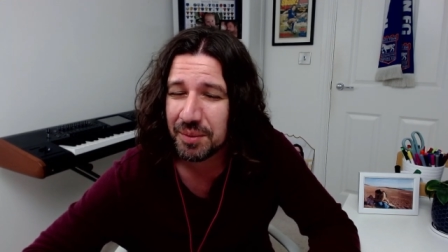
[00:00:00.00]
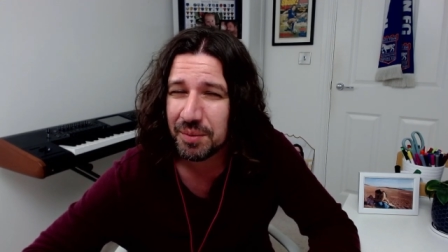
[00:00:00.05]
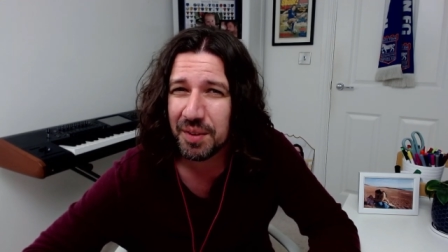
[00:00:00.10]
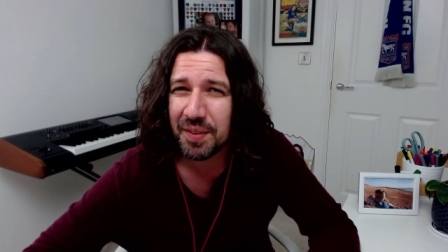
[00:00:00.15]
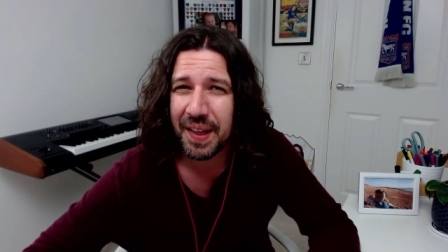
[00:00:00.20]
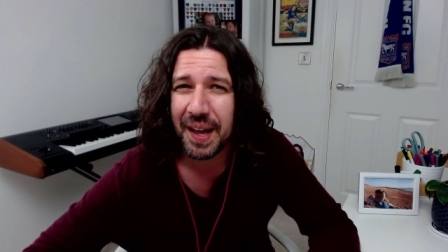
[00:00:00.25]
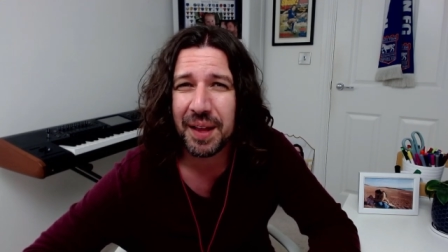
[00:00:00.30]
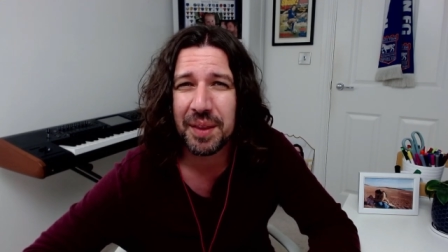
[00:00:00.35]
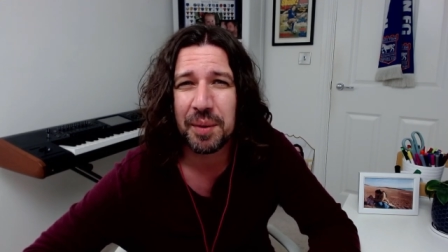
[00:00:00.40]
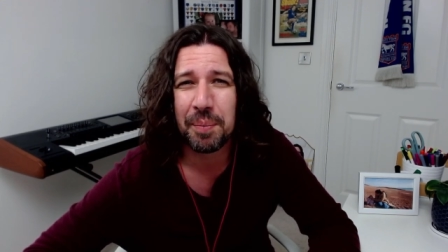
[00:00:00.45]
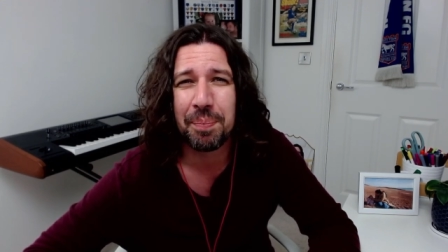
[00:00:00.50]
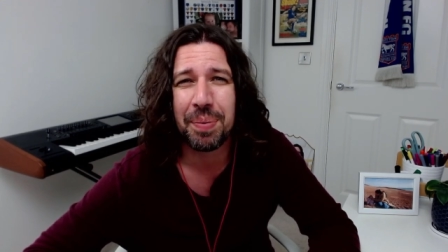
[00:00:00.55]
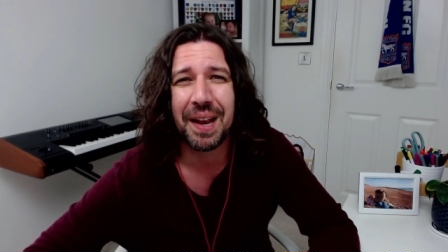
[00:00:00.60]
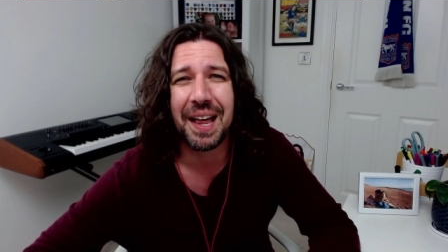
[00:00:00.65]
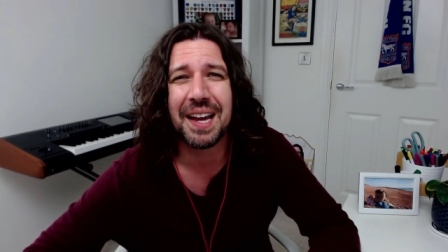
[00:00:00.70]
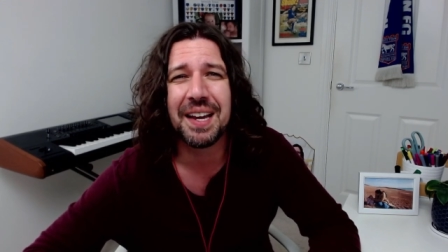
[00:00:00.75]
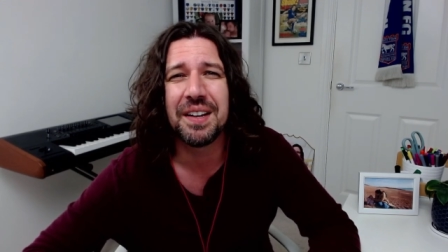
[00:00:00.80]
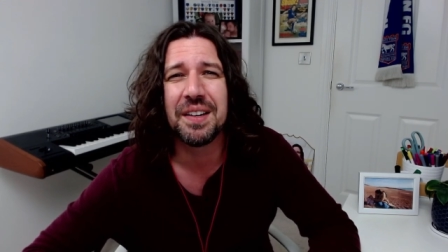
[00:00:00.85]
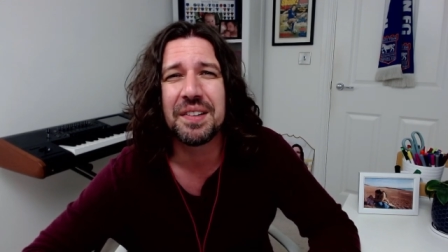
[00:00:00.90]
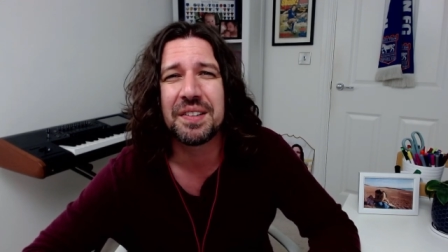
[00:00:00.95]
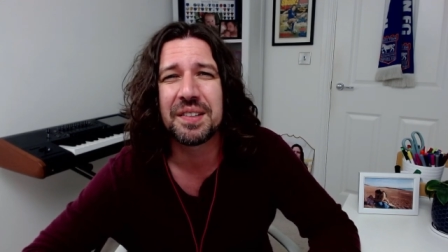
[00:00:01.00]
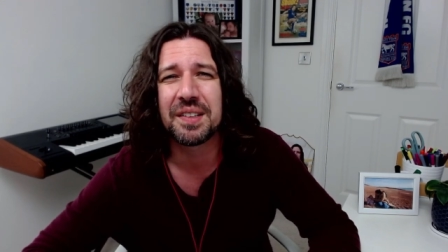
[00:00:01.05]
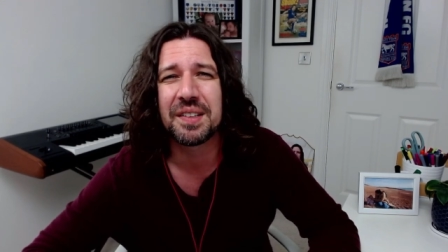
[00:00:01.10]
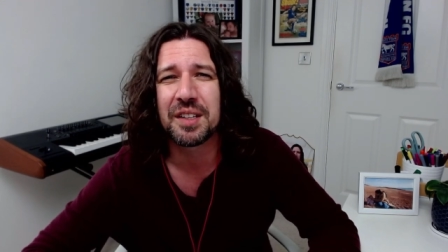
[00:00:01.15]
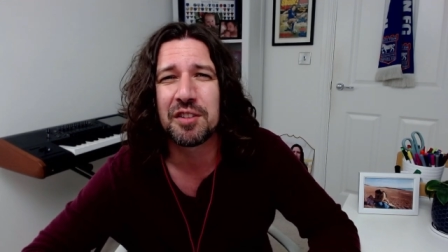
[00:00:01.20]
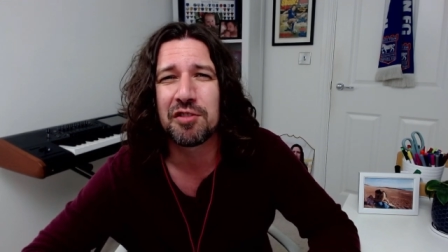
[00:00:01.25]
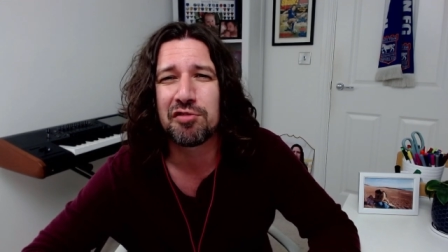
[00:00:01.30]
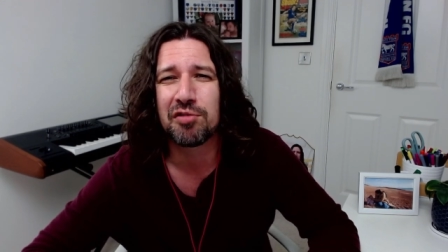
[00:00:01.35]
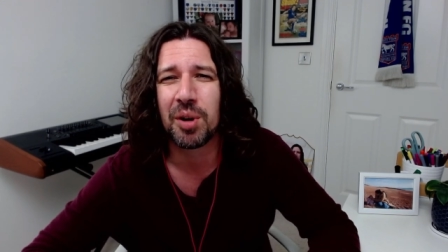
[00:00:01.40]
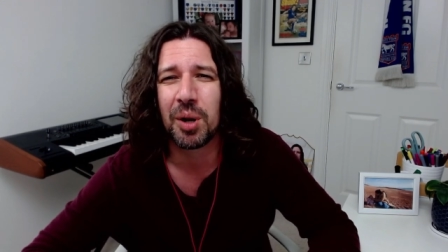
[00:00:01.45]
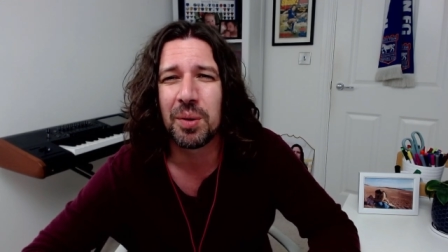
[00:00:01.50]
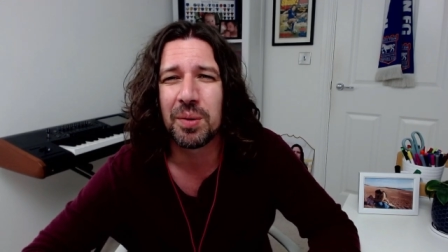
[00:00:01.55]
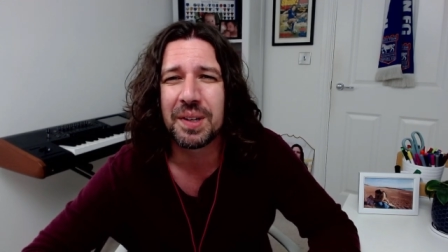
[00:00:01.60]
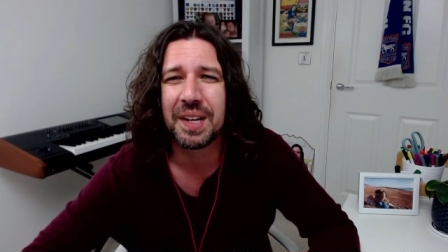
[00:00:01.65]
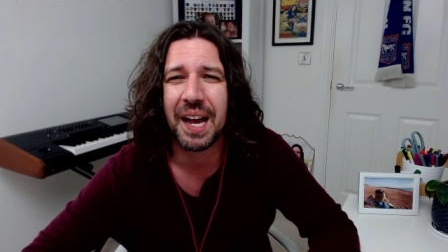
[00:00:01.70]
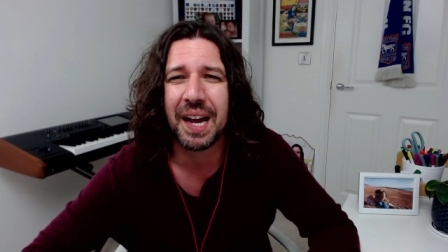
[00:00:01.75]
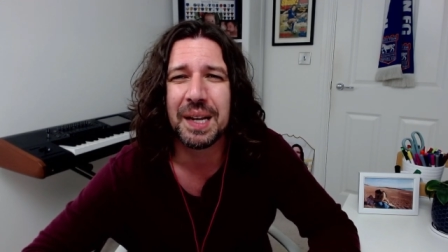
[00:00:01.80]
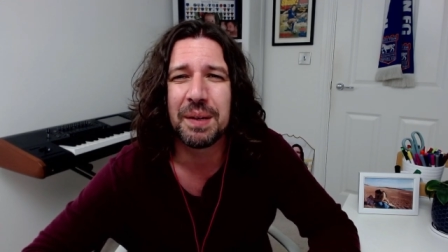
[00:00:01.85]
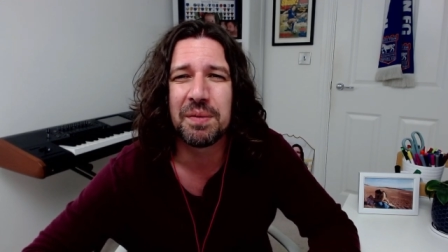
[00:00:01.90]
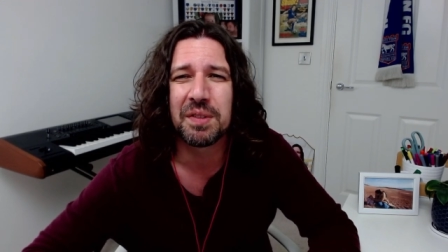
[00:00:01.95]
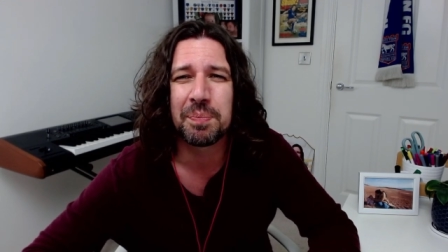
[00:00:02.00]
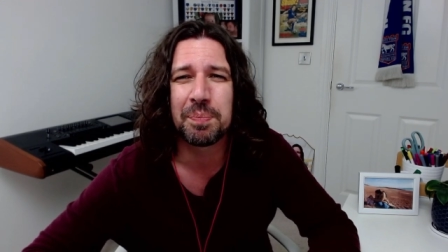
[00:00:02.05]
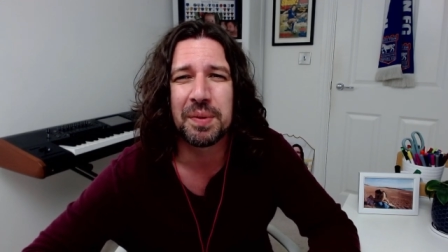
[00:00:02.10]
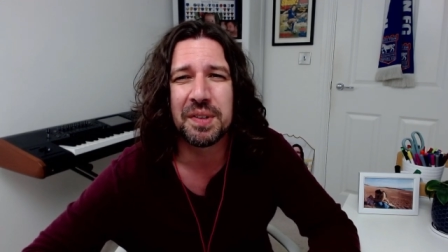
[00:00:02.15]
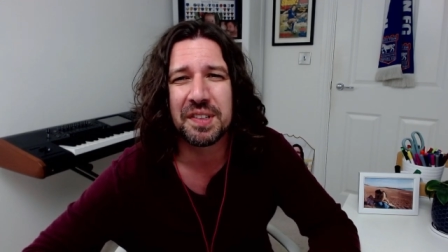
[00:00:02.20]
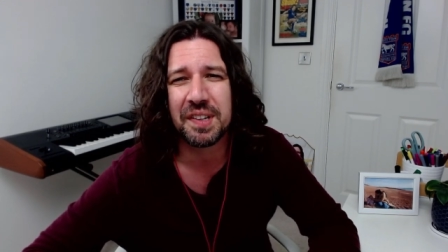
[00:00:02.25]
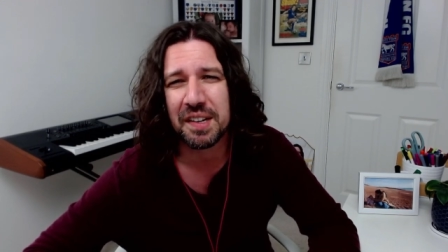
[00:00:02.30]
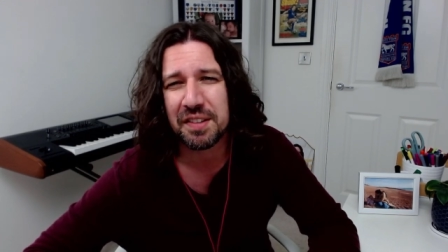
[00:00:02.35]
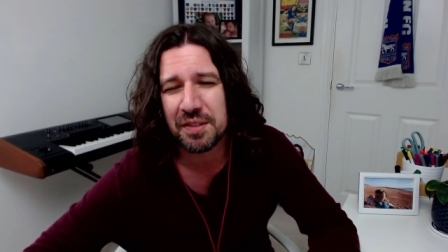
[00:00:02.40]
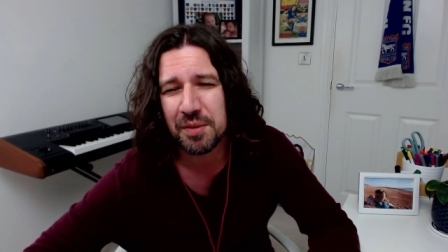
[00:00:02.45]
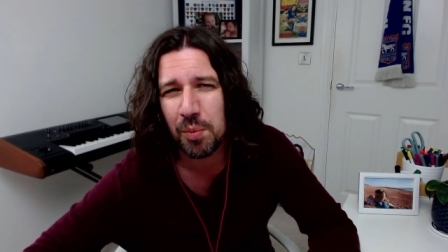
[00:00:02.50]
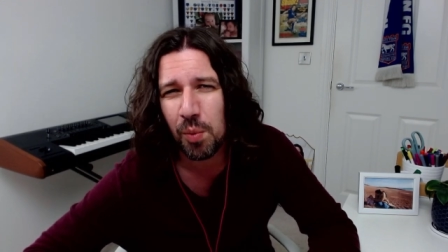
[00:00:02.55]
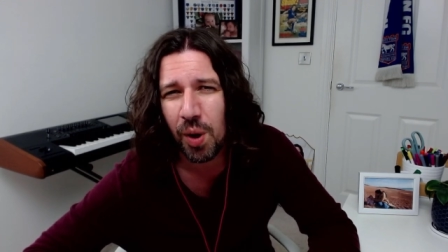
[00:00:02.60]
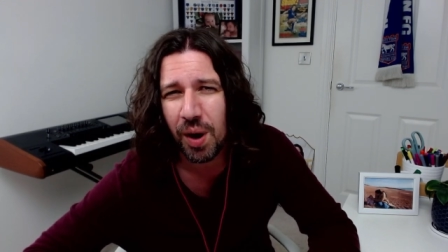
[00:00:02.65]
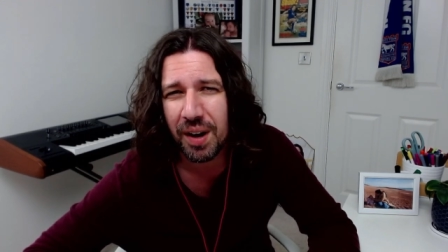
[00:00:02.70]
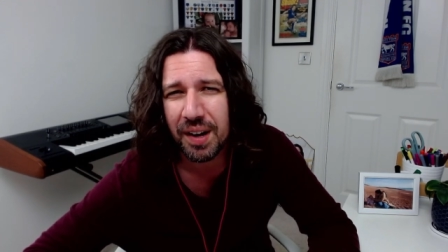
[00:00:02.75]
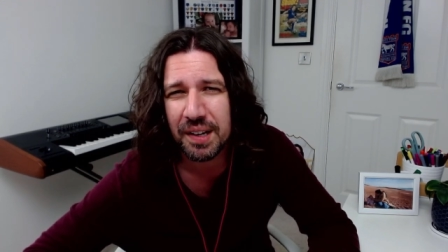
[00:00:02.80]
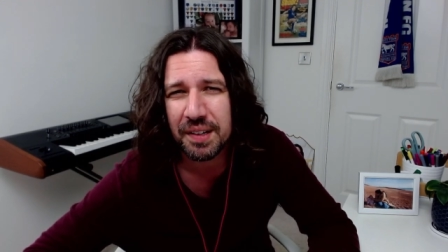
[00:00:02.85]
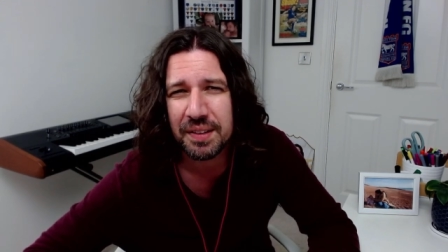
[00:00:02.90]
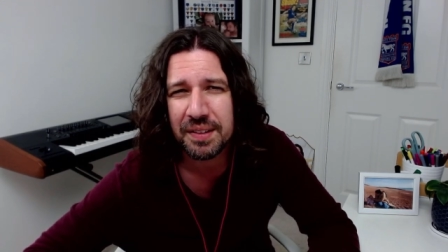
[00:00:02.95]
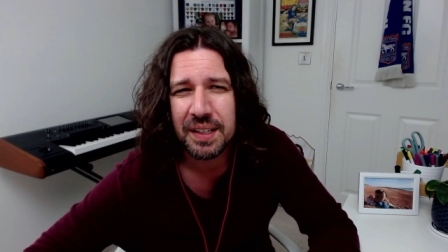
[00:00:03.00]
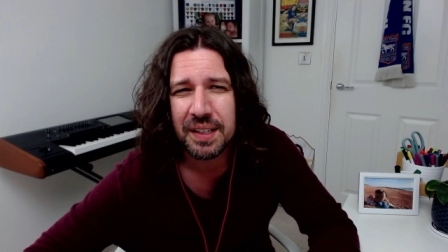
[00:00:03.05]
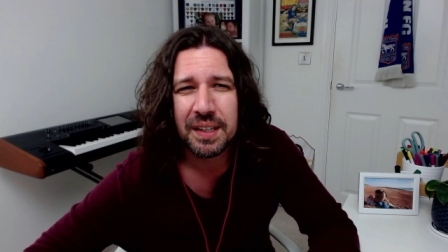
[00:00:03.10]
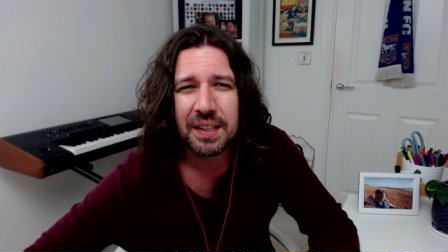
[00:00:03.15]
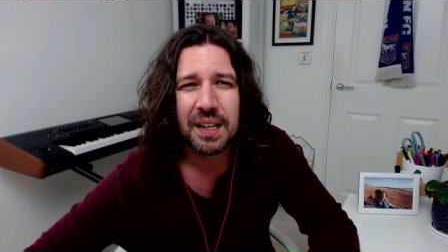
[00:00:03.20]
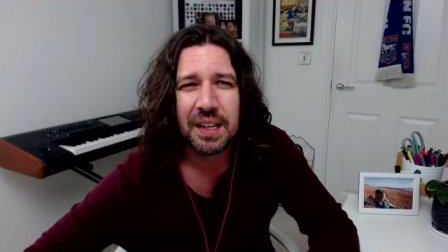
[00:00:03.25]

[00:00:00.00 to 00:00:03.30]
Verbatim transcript: without the players to control games possession wise